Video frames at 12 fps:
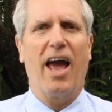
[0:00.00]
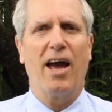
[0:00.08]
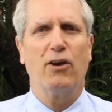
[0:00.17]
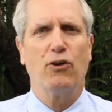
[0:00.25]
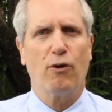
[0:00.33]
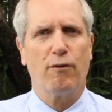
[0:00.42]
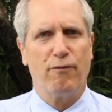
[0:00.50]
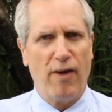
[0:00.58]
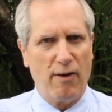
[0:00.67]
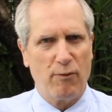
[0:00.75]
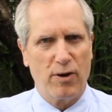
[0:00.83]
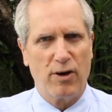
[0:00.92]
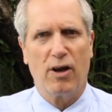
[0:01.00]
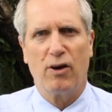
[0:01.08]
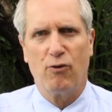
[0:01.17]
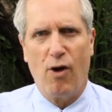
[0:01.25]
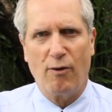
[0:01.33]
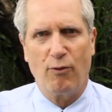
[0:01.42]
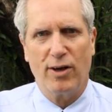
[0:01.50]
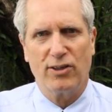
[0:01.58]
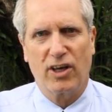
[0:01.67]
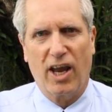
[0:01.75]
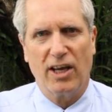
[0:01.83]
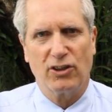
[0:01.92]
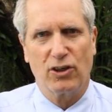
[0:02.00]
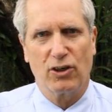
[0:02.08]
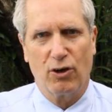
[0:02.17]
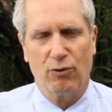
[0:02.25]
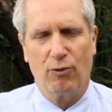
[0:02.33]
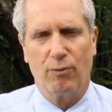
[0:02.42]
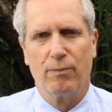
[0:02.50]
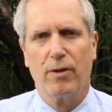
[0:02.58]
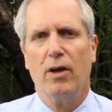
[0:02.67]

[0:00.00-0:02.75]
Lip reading: and your favorite driver education guru.